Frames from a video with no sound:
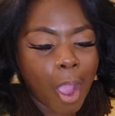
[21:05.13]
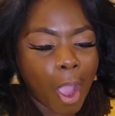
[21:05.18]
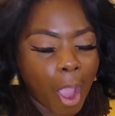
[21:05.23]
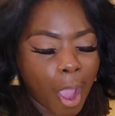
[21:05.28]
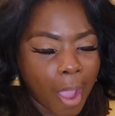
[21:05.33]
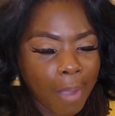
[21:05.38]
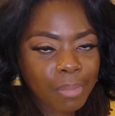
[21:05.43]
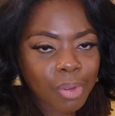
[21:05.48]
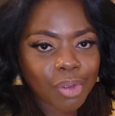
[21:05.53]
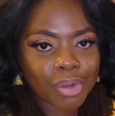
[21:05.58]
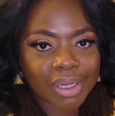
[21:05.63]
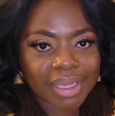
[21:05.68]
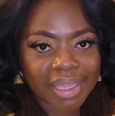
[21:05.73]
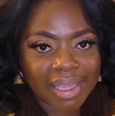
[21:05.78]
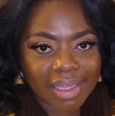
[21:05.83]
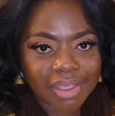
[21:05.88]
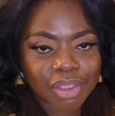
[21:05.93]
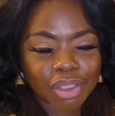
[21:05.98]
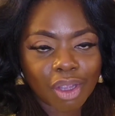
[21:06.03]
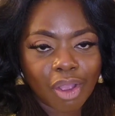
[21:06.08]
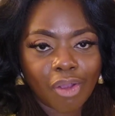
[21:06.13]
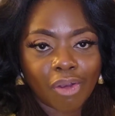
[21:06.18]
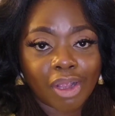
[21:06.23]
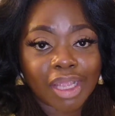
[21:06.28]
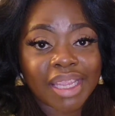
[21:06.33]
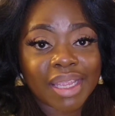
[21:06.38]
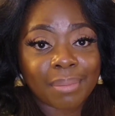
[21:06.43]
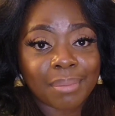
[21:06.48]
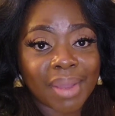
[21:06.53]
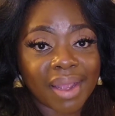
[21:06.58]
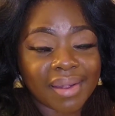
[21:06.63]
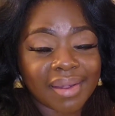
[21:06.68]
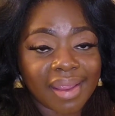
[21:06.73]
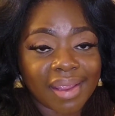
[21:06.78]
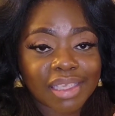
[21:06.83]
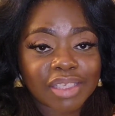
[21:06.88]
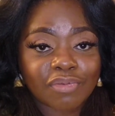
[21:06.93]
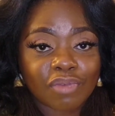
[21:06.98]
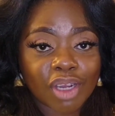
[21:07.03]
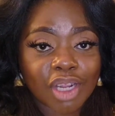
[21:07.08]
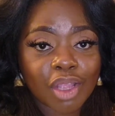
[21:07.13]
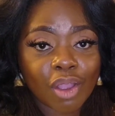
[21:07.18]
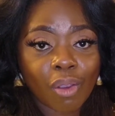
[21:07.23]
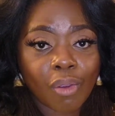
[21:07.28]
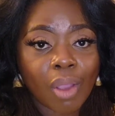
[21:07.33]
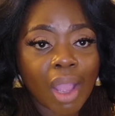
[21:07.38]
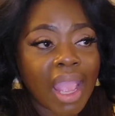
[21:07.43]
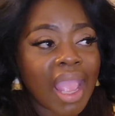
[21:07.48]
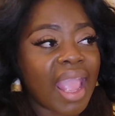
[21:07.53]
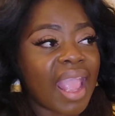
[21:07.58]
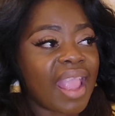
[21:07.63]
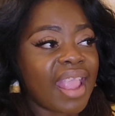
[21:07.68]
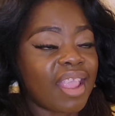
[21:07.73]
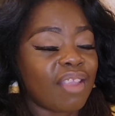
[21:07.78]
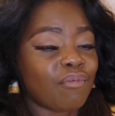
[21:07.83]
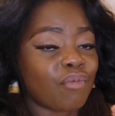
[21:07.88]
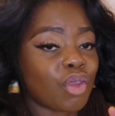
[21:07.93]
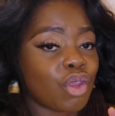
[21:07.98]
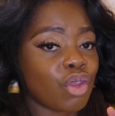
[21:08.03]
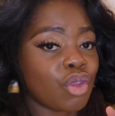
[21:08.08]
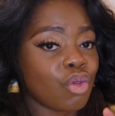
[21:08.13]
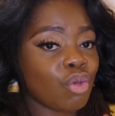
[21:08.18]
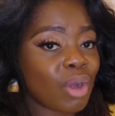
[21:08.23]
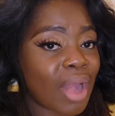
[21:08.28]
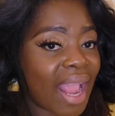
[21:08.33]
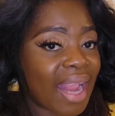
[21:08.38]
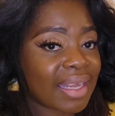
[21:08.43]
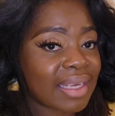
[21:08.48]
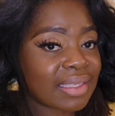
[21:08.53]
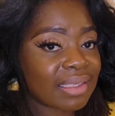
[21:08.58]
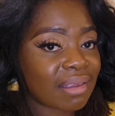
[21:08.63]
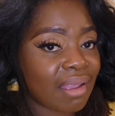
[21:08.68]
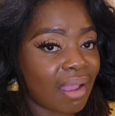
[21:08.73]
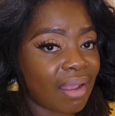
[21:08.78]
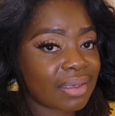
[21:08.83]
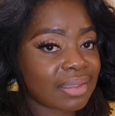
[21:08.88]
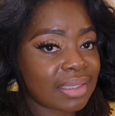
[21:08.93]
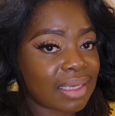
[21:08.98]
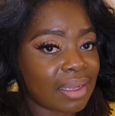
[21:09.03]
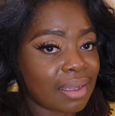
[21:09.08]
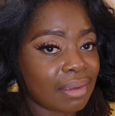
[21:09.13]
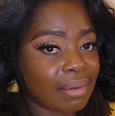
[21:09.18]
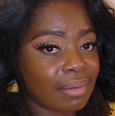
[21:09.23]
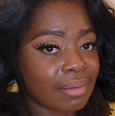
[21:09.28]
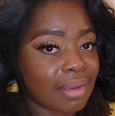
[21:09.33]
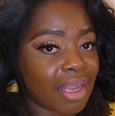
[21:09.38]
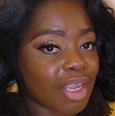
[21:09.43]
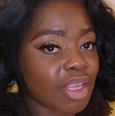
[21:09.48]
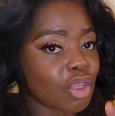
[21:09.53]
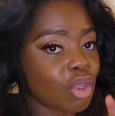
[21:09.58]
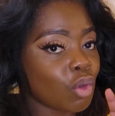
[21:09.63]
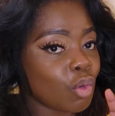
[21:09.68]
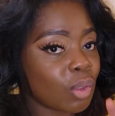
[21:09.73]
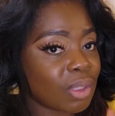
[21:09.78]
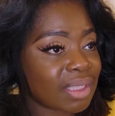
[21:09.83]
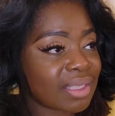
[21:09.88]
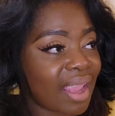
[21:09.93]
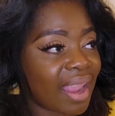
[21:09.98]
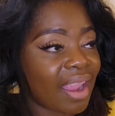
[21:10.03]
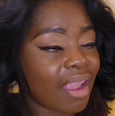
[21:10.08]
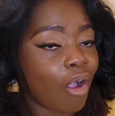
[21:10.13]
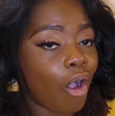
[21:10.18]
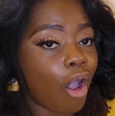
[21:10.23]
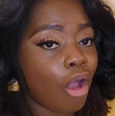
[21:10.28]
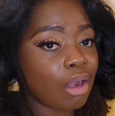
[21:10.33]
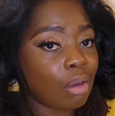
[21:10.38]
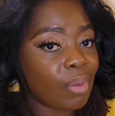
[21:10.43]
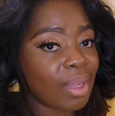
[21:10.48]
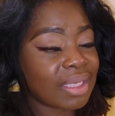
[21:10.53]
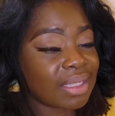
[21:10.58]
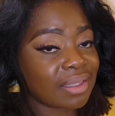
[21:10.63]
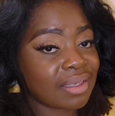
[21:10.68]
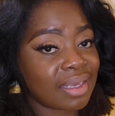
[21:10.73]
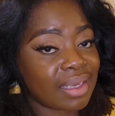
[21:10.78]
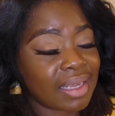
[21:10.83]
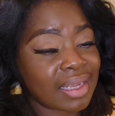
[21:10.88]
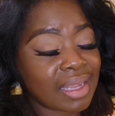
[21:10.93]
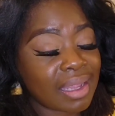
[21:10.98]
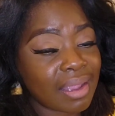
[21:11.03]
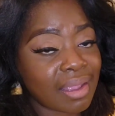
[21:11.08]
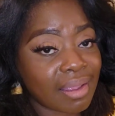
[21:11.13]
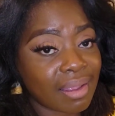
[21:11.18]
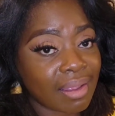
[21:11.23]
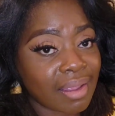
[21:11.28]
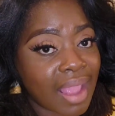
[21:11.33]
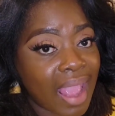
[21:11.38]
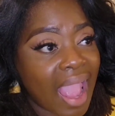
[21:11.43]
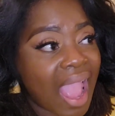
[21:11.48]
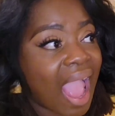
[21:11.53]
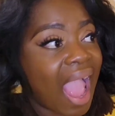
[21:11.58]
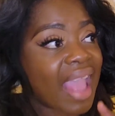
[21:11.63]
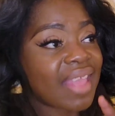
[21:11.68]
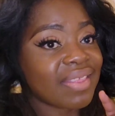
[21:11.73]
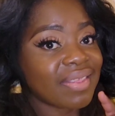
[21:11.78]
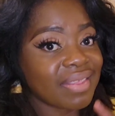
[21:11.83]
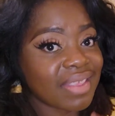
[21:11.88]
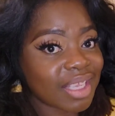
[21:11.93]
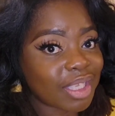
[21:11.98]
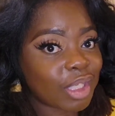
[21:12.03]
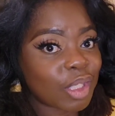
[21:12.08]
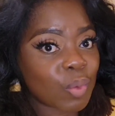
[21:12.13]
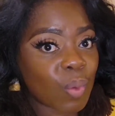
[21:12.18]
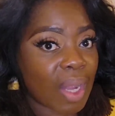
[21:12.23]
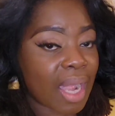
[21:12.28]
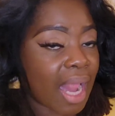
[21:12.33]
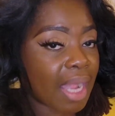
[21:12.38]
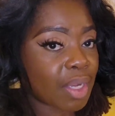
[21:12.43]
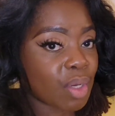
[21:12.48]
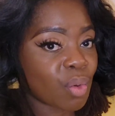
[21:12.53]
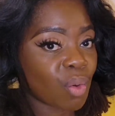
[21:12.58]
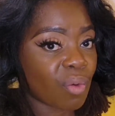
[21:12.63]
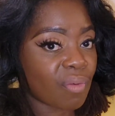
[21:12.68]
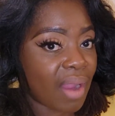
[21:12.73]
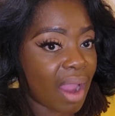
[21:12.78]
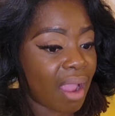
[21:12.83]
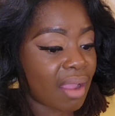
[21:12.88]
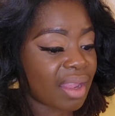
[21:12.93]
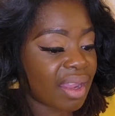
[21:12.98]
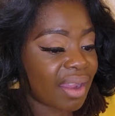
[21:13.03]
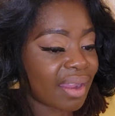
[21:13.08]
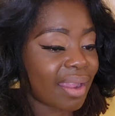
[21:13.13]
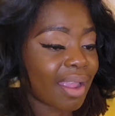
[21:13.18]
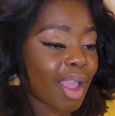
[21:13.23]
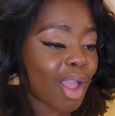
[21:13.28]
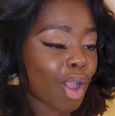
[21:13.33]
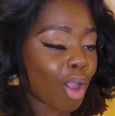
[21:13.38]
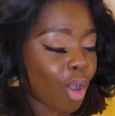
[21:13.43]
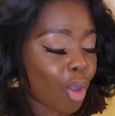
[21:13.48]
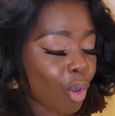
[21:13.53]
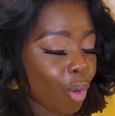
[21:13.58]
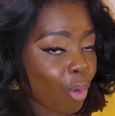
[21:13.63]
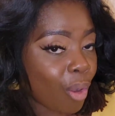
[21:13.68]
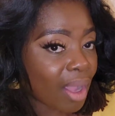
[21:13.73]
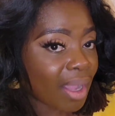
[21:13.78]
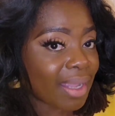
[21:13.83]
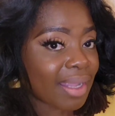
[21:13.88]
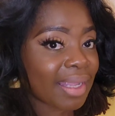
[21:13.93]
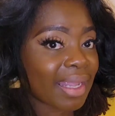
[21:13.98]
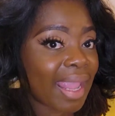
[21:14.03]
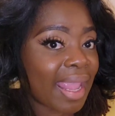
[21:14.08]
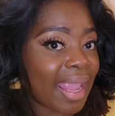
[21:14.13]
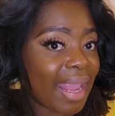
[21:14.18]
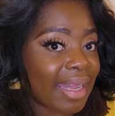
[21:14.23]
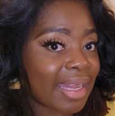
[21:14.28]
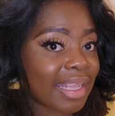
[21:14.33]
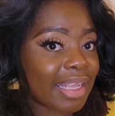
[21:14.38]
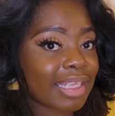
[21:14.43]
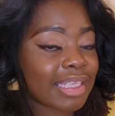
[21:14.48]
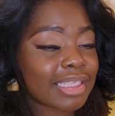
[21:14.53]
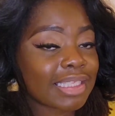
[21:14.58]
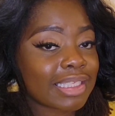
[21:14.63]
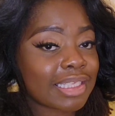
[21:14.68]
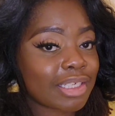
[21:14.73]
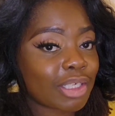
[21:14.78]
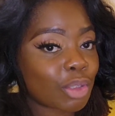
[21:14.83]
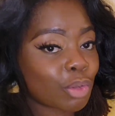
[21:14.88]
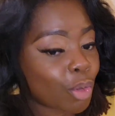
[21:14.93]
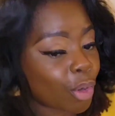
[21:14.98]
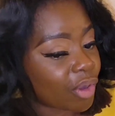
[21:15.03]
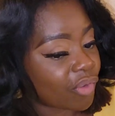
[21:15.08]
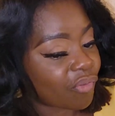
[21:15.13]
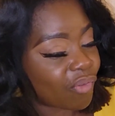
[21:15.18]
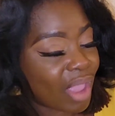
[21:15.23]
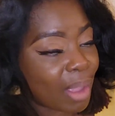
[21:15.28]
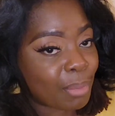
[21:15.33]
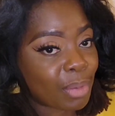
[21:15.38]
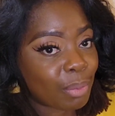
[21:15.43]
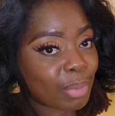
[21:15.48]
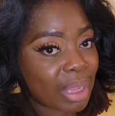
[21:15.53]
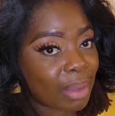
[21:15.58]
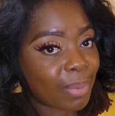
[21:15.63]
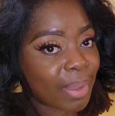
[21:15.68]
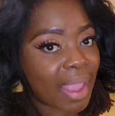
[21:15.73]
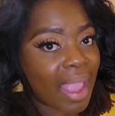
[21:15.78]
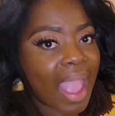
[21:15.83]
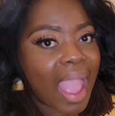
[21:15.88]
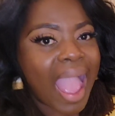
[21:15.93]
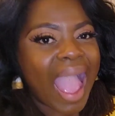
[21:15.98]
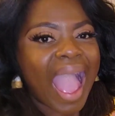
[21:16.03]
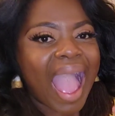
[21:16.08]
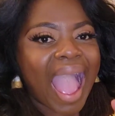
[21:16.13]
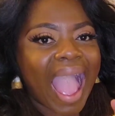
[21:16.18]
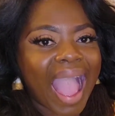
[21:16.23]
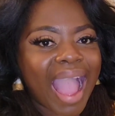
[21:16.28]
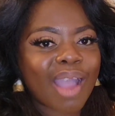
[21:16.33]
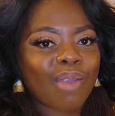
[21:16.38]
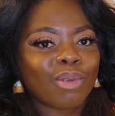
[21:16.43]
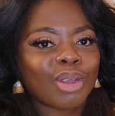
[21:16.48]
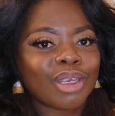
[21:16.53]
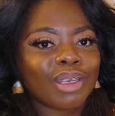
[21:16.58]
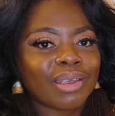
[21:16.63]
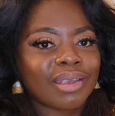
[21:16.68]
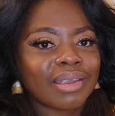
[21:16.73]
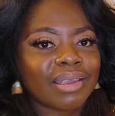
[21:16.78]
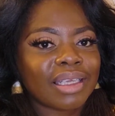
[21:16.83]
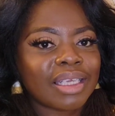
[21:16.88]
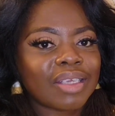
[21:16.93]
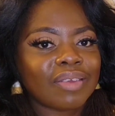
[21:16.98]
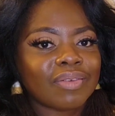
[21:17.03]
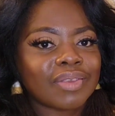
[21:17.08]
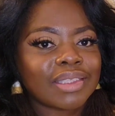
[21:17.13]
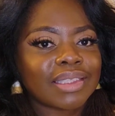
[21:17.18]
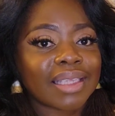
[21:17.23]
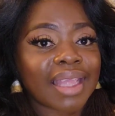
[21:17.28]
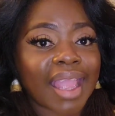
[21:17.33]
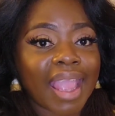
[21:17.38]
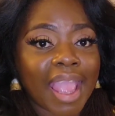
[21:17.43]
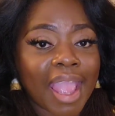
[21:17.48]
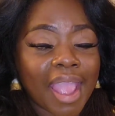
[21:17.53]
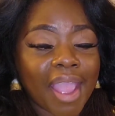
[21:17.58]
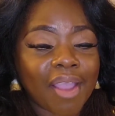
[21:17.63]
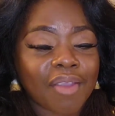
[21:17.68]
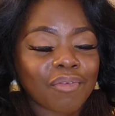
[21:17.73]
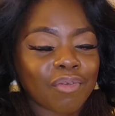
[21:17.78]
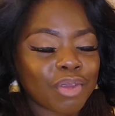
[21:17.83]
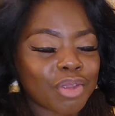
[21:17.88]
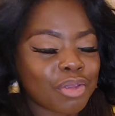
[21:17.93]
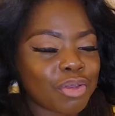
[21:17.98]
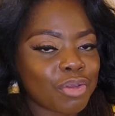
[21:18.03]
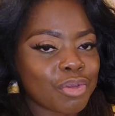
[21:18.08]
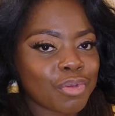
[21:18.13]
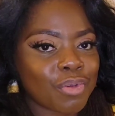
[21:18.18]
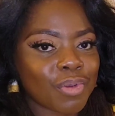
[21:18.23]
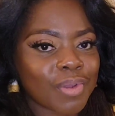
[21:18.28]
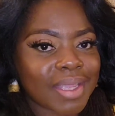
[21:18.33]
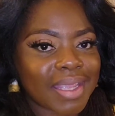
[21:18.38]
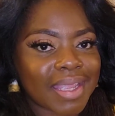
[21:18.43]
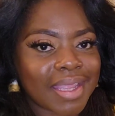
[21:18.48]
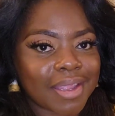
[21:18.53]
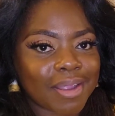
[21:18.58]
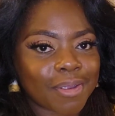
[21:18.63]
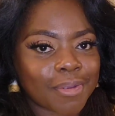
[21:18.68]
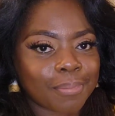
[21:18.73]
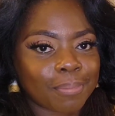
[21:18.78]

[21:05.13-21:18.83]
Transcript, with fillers: I'm going to catch y'all in my next video. If you like this content and you stayed all the way to the end, this is what I do around here. Go ahead and consider joining the family, baby. I would love to have you here.